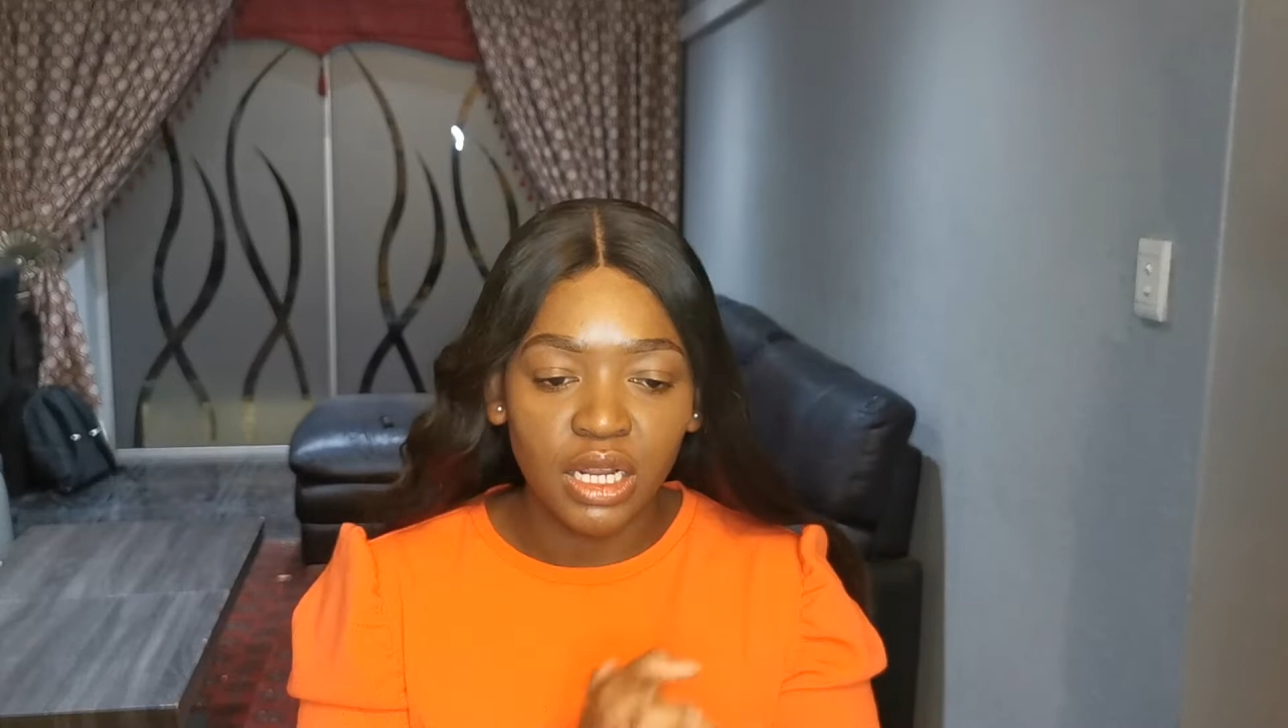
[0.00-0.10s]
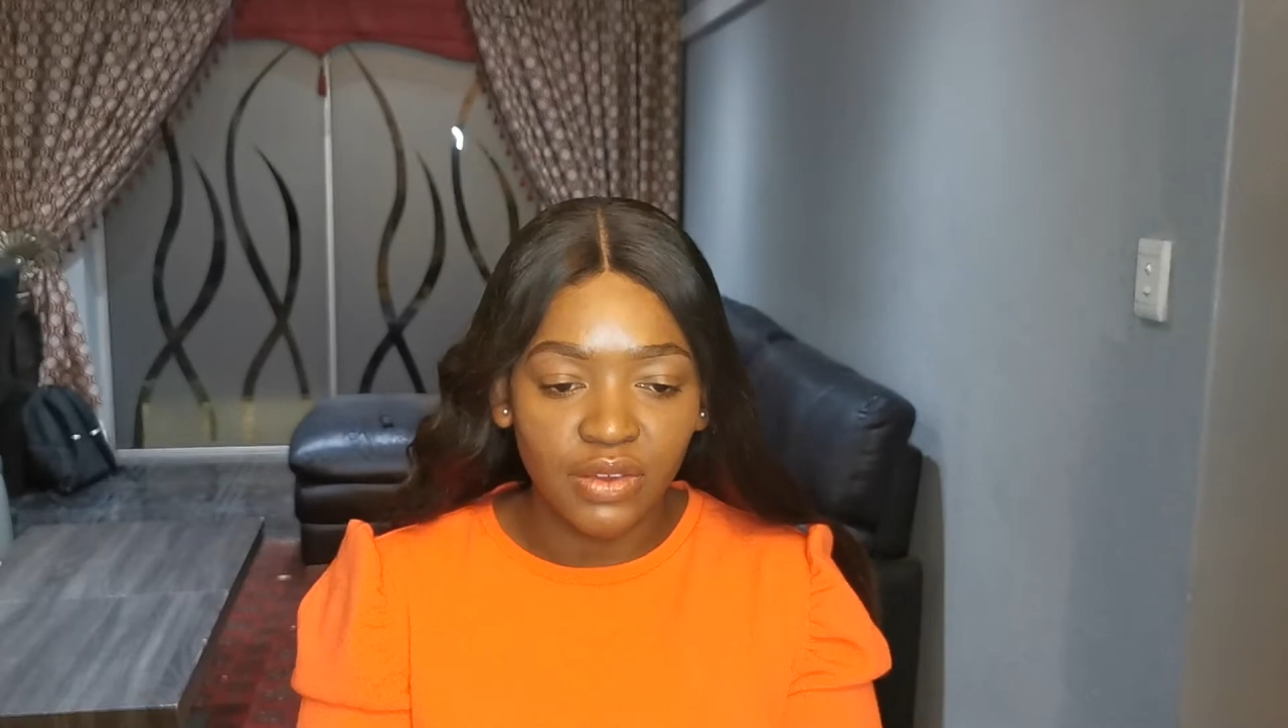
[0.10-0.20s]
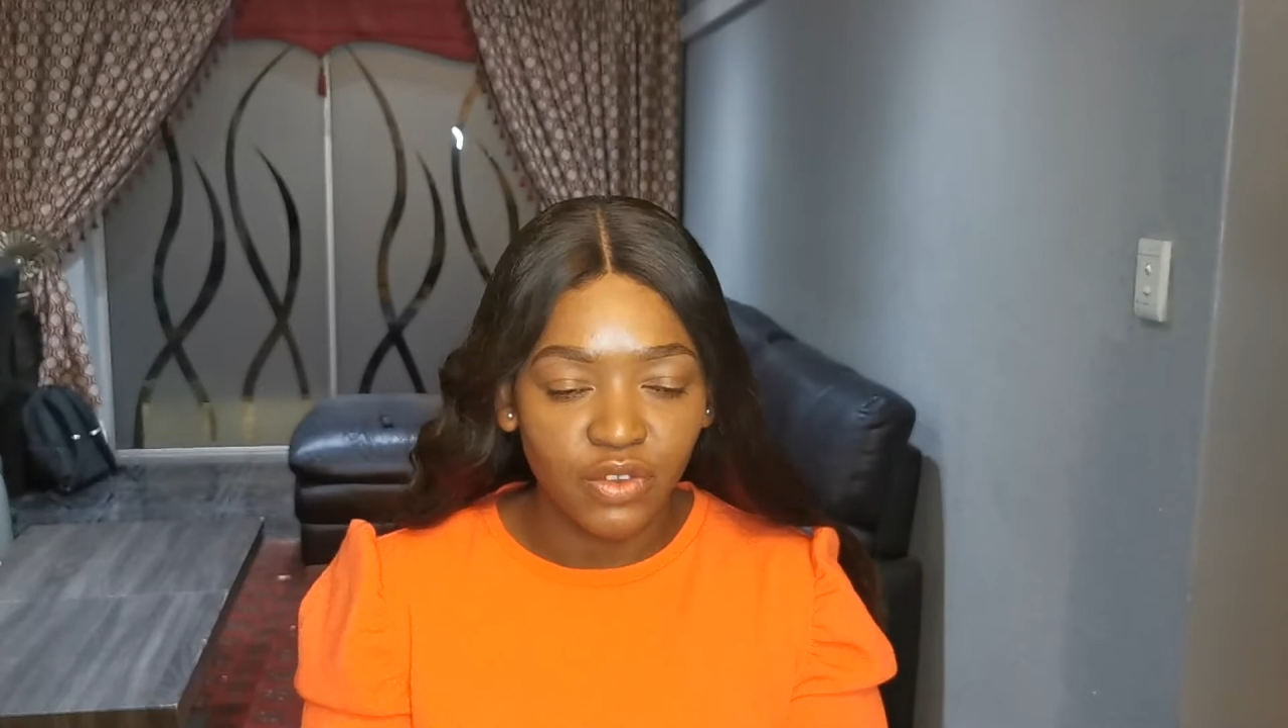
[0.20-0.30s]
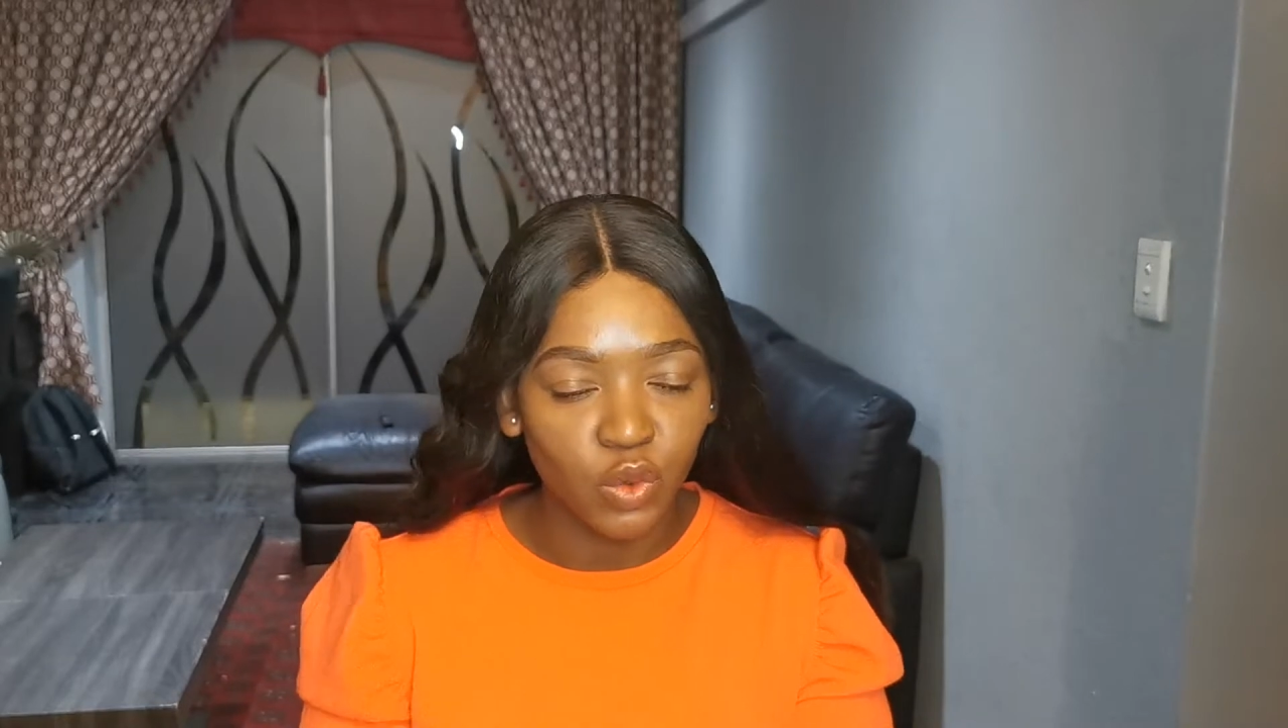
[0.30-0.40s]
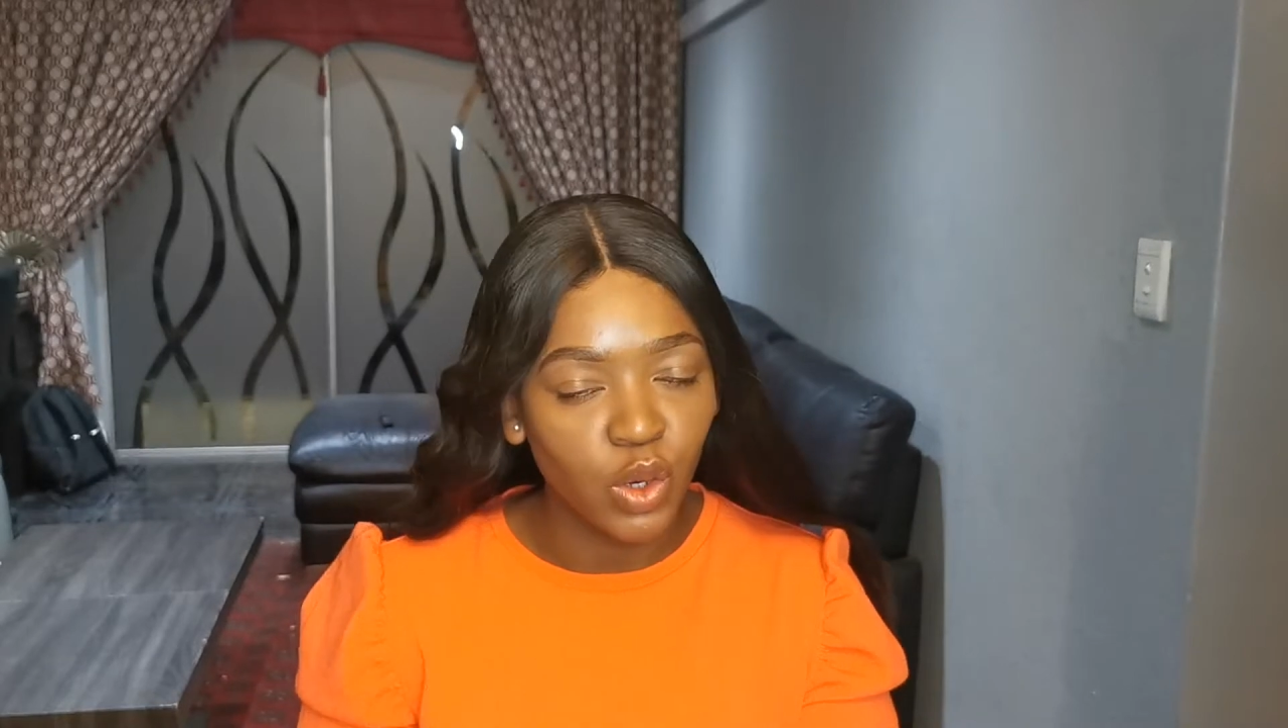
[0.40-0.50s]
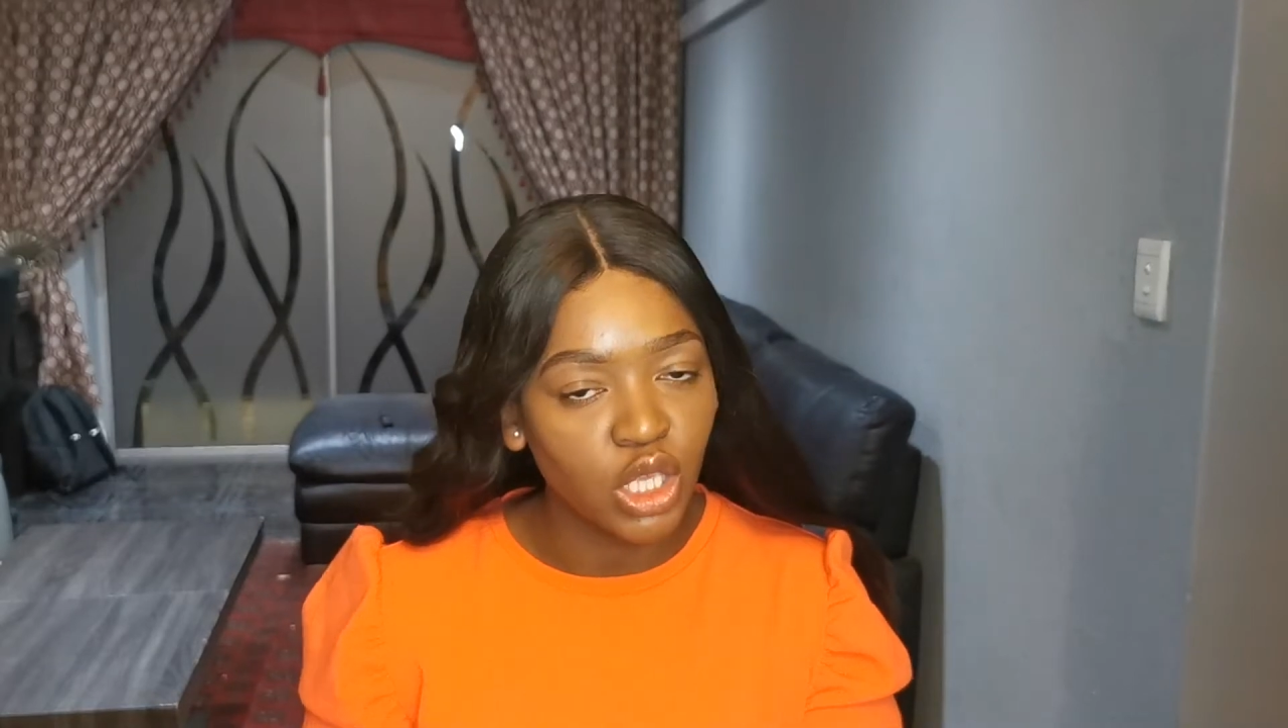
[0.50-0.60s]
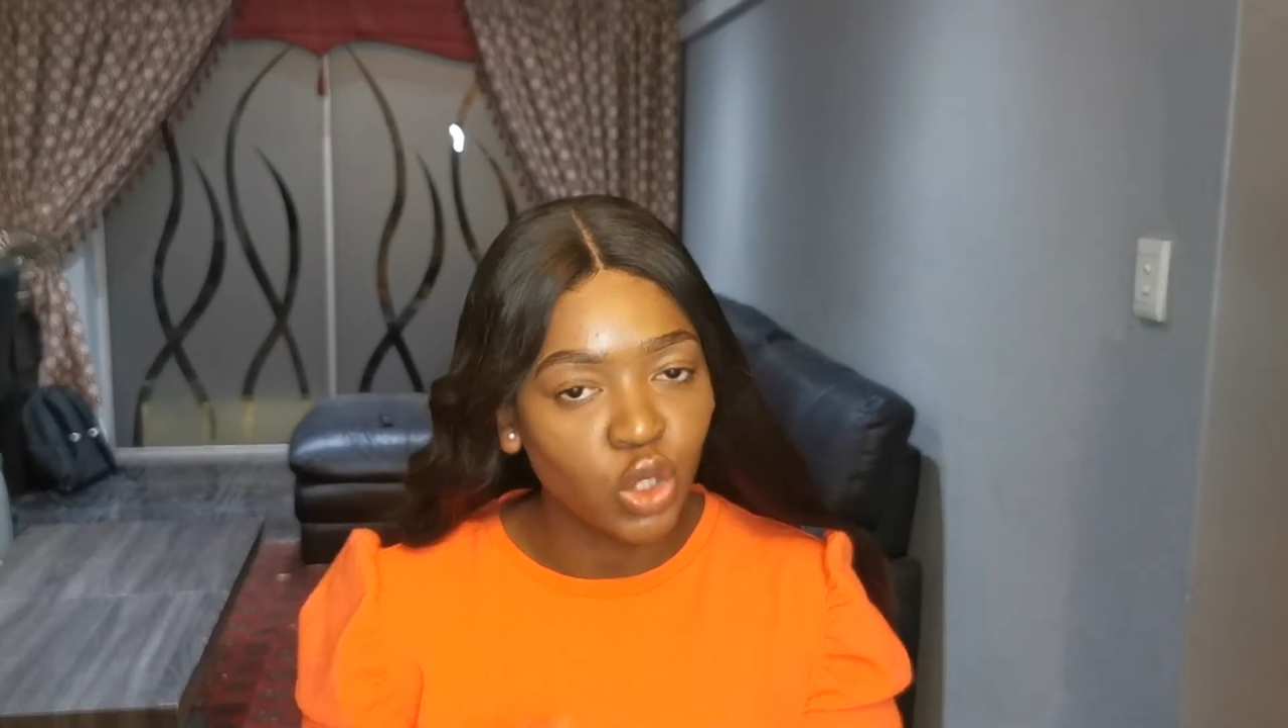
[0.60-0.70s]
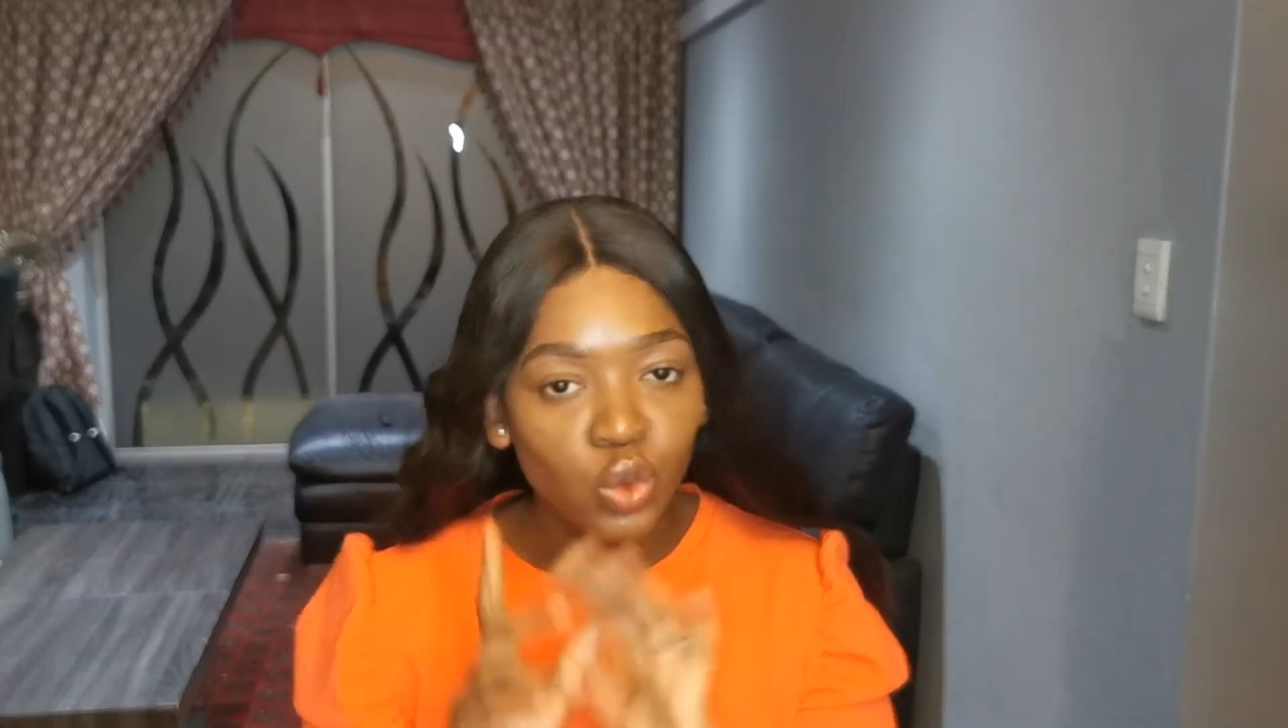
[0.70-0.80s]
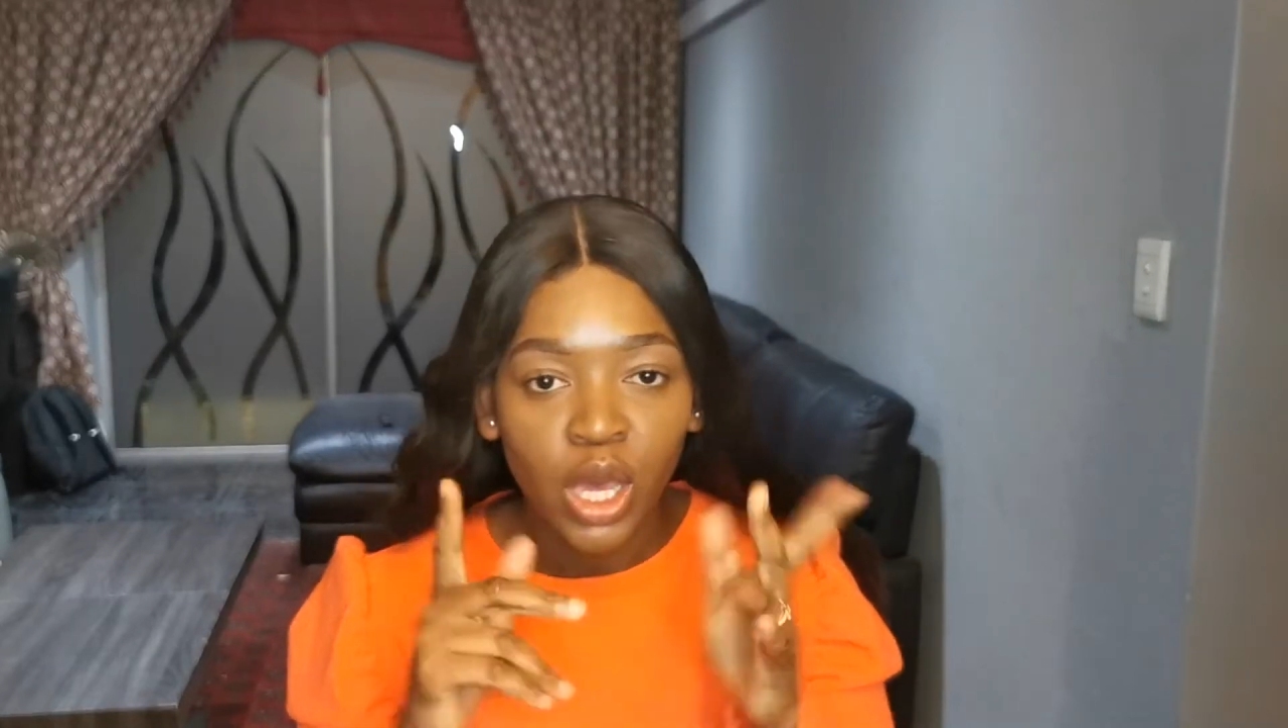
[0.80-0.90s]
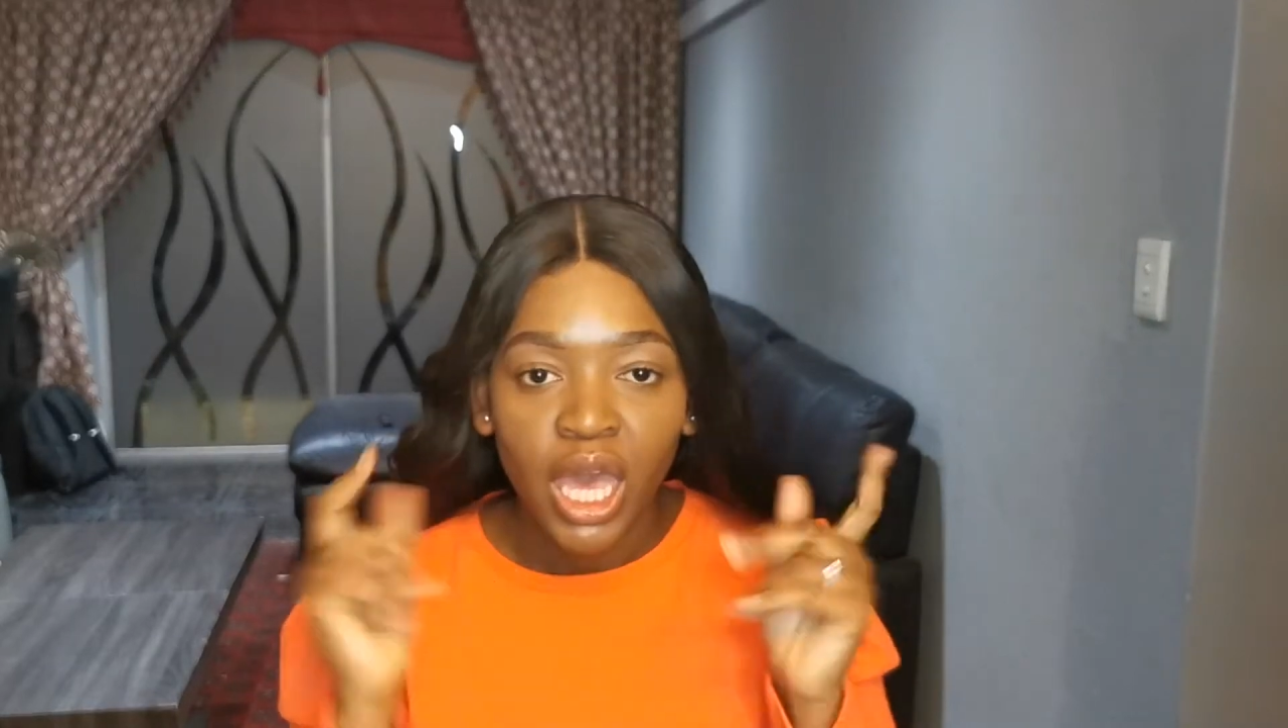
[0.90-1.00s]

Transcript: and if you are new,